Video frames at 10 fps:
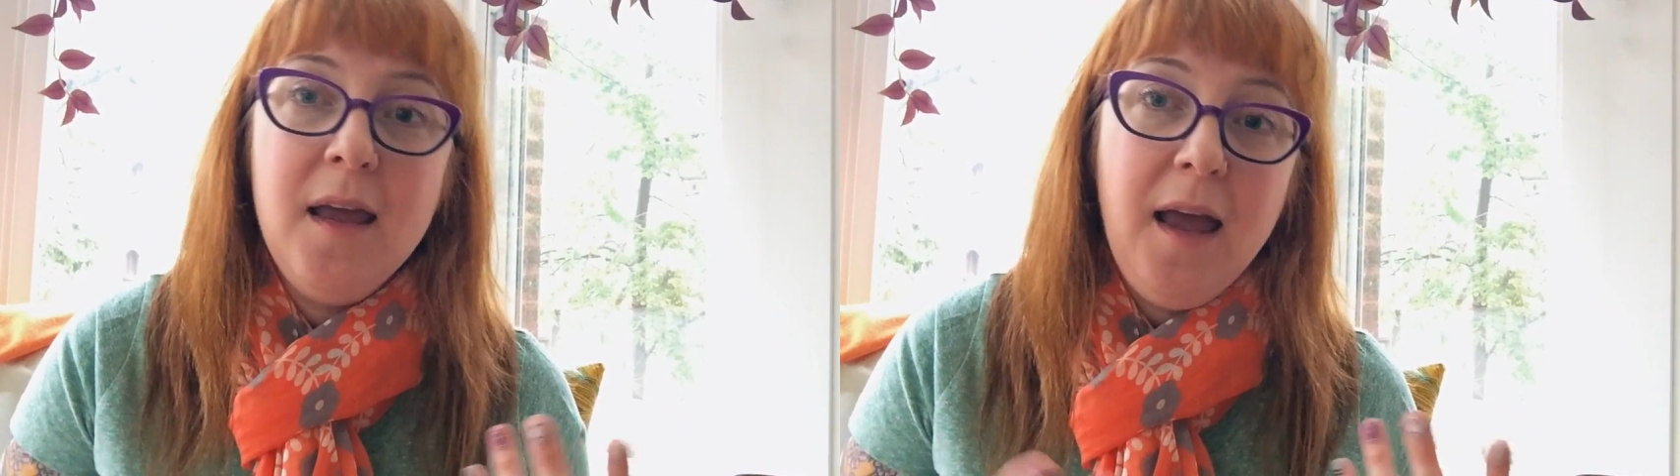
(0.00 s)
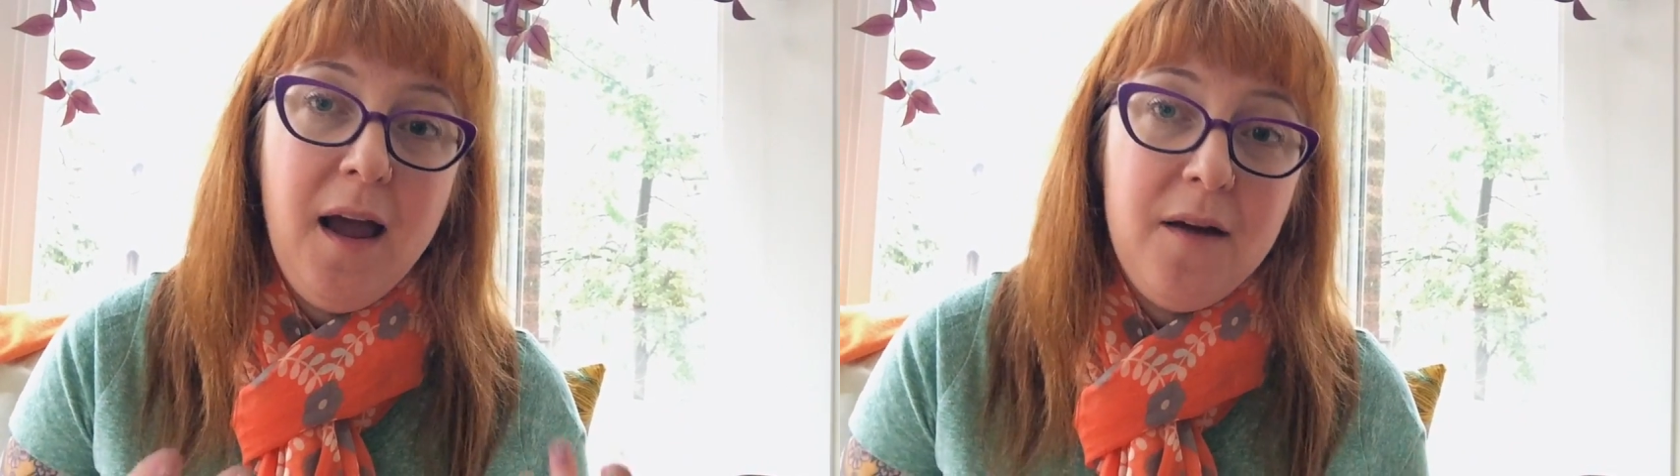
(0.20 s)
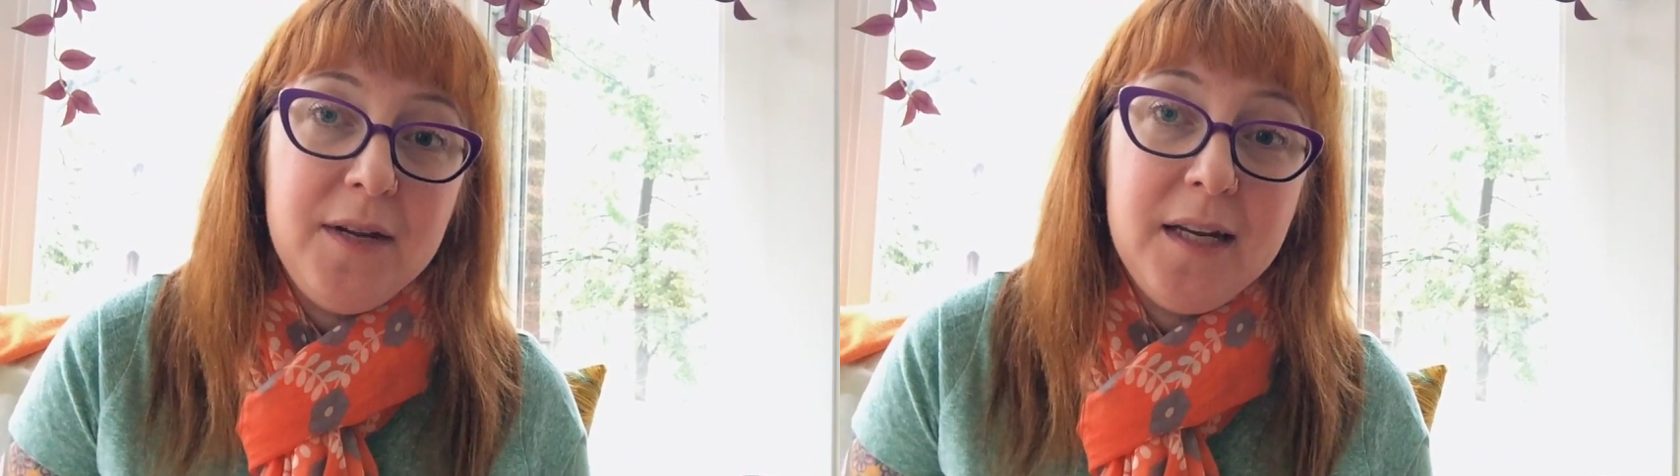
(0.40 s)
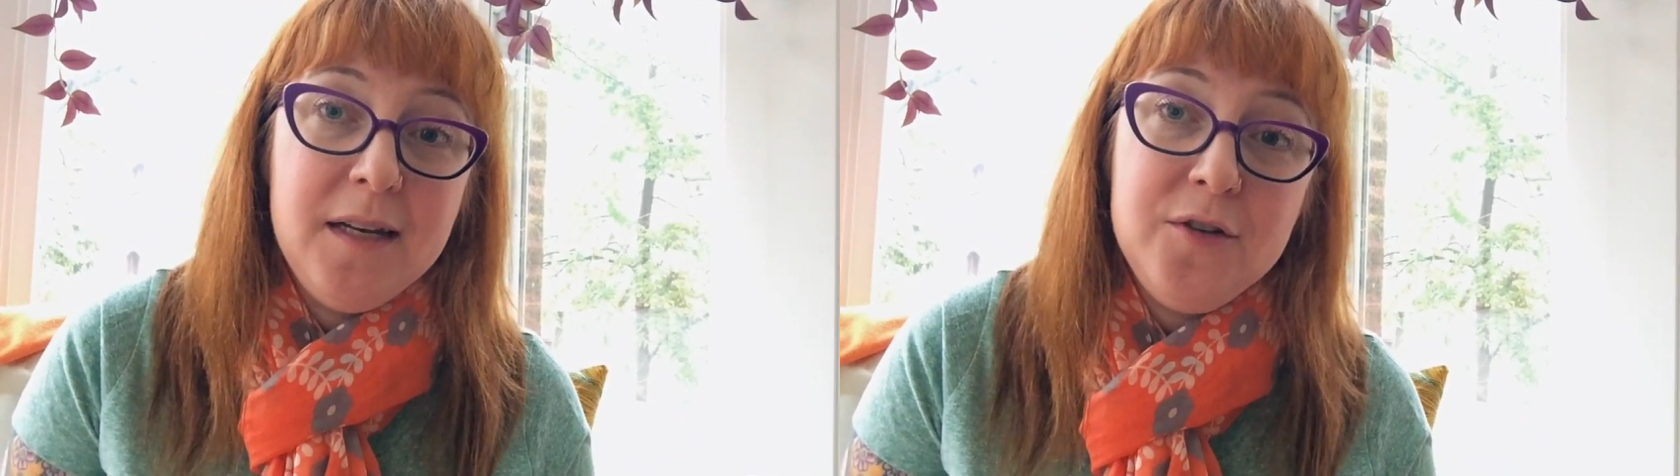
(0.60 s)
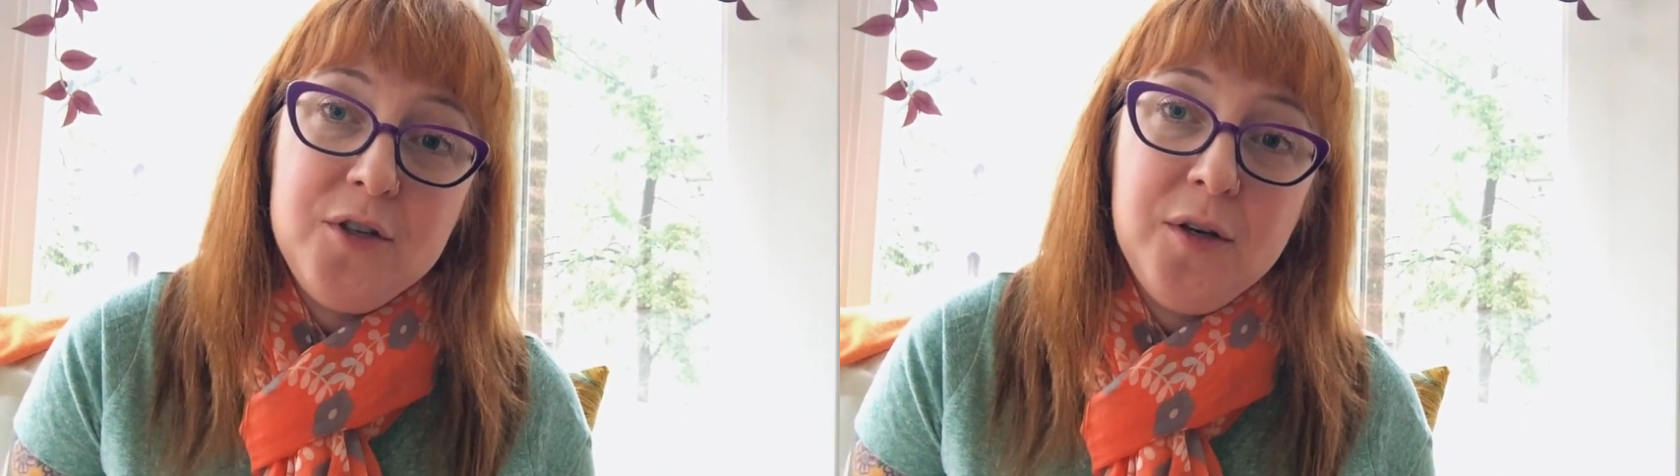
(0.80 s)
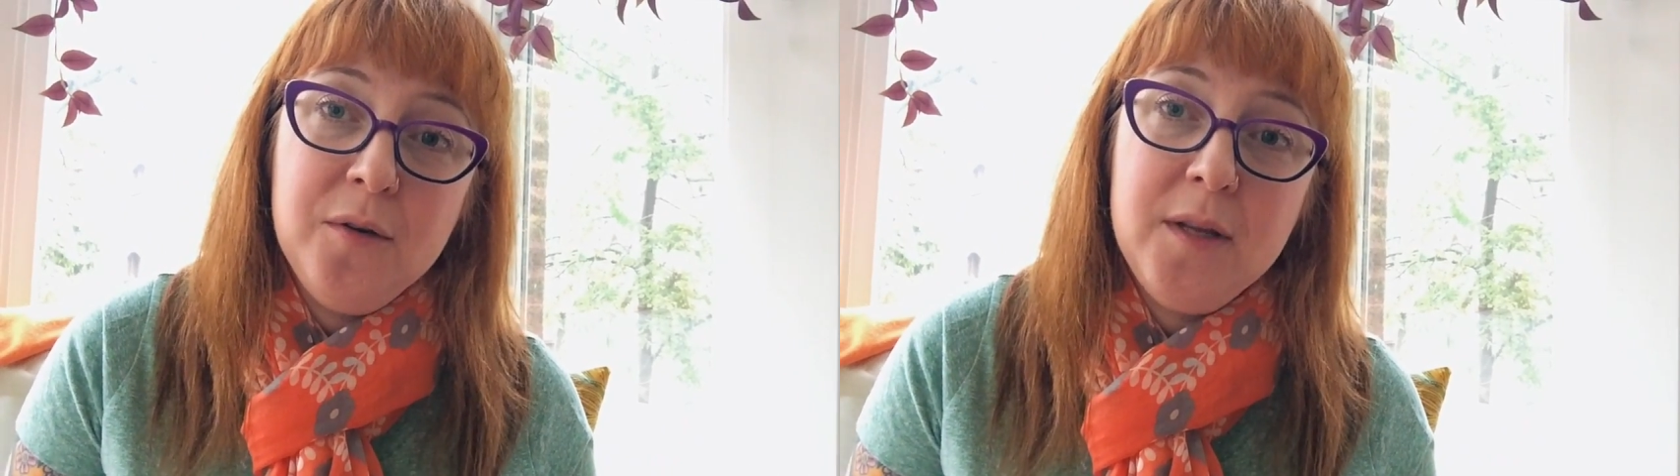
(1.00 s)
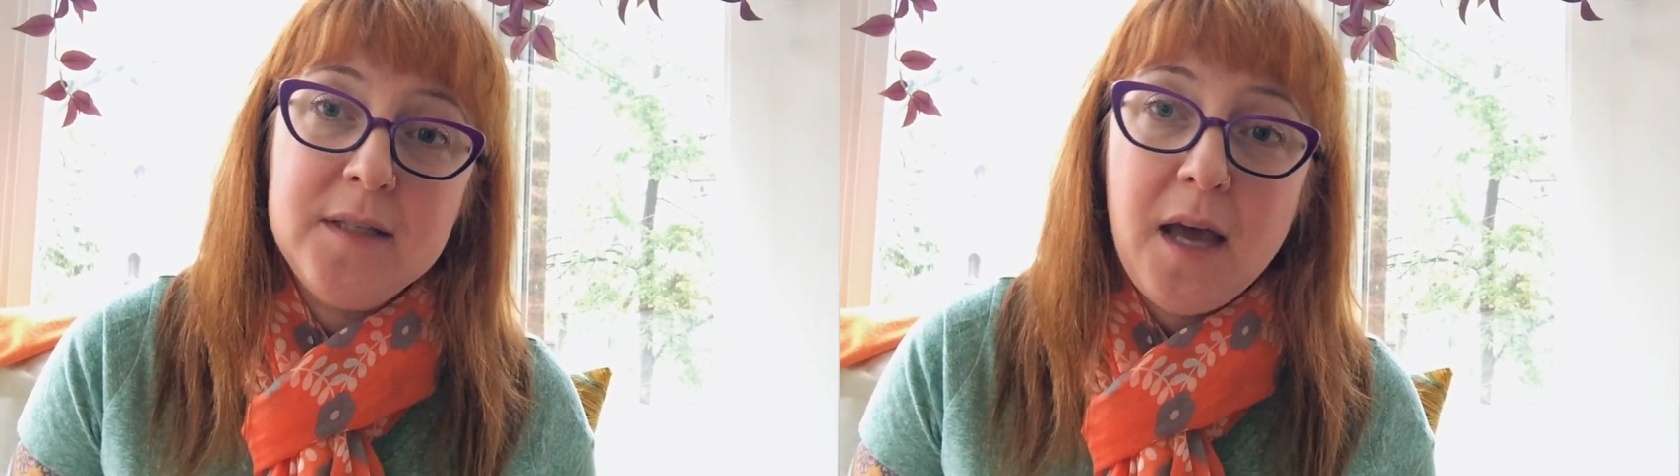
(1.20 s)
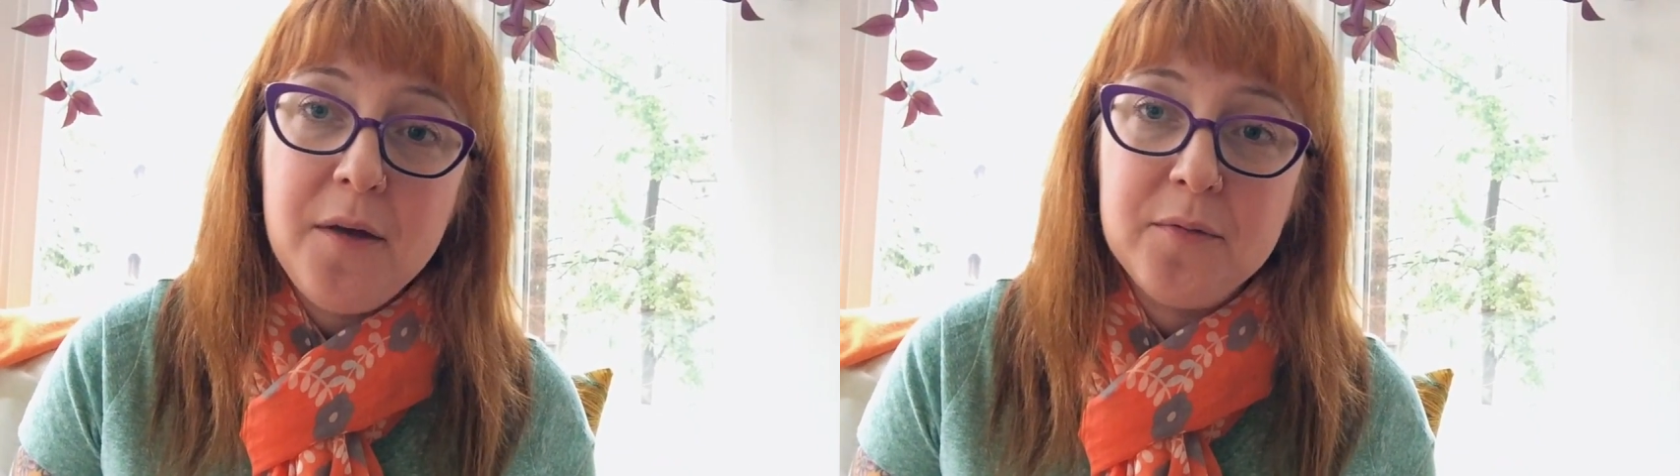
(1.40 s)
having an issue
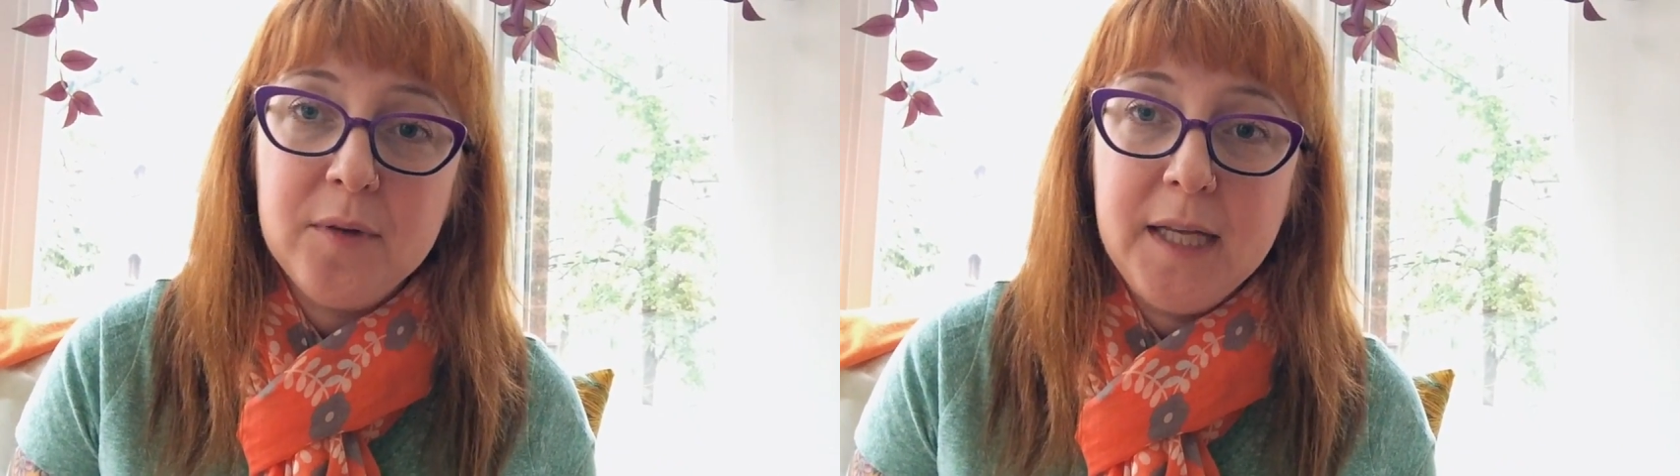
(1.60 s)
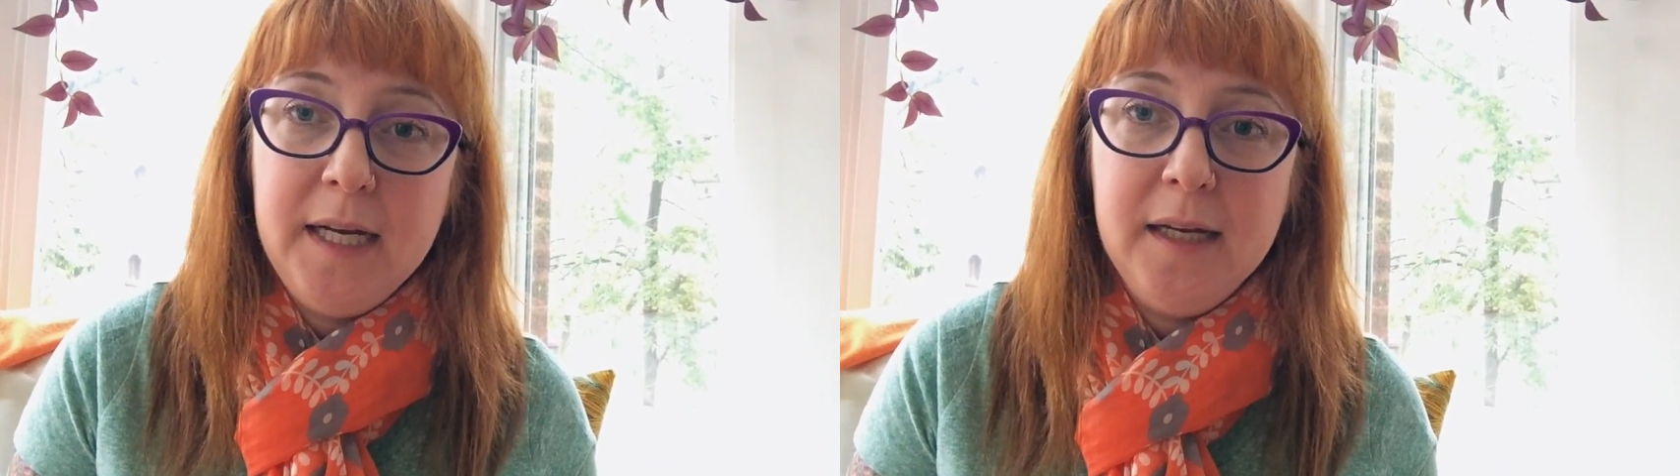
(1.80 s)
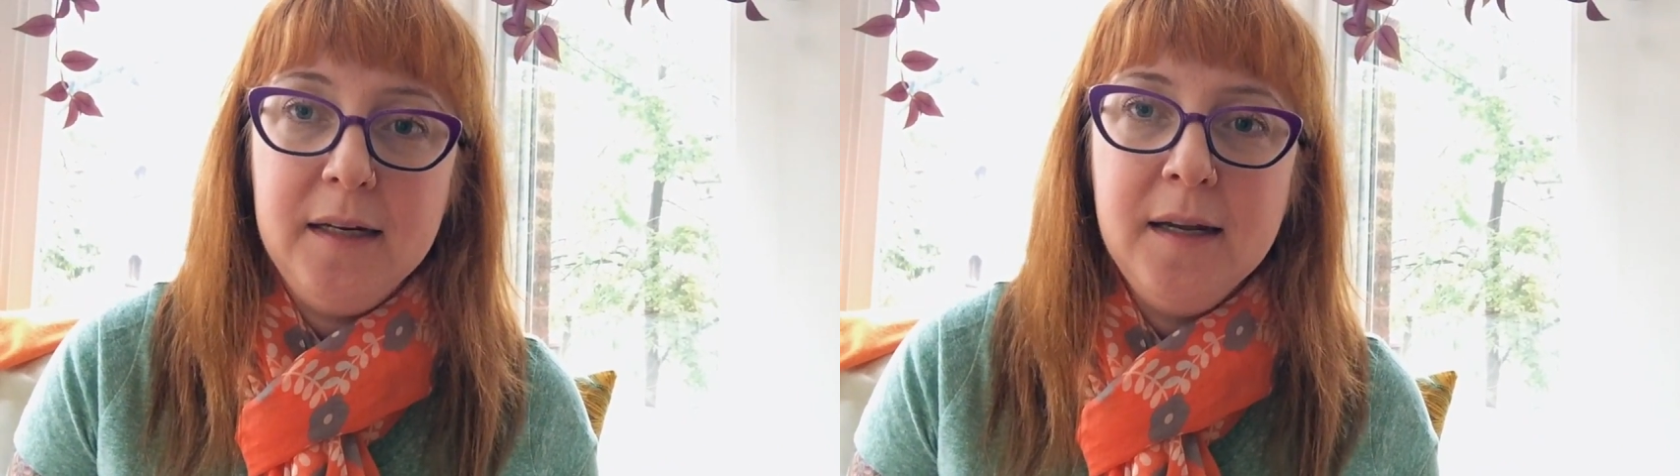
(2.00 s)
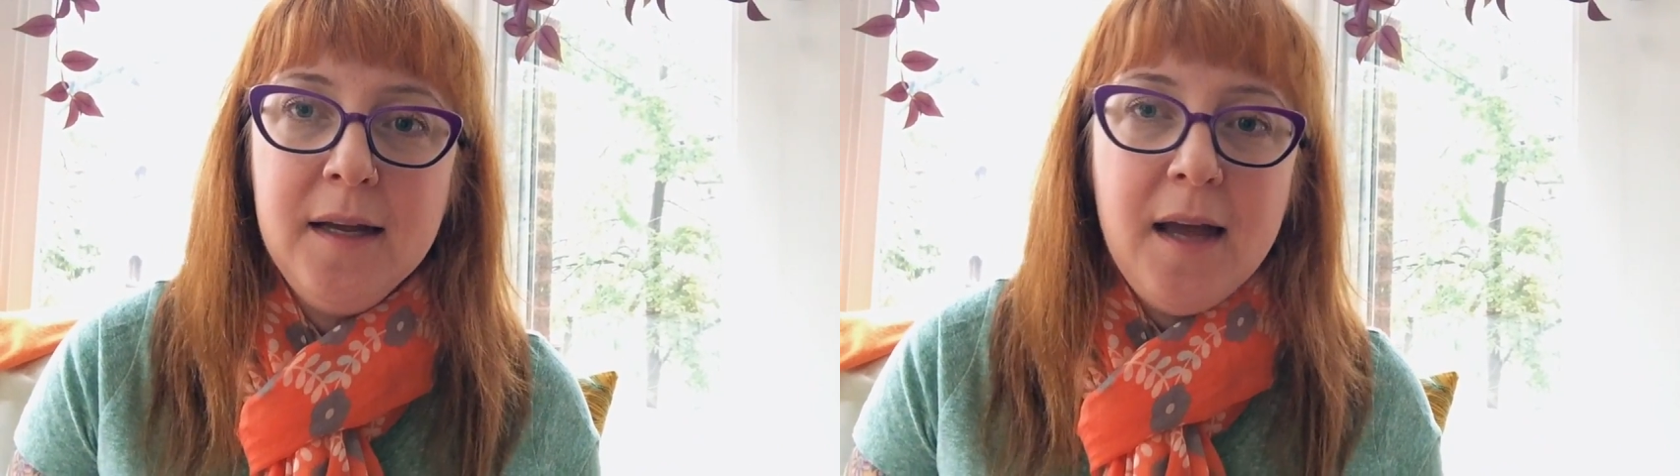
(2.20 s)
that's health related.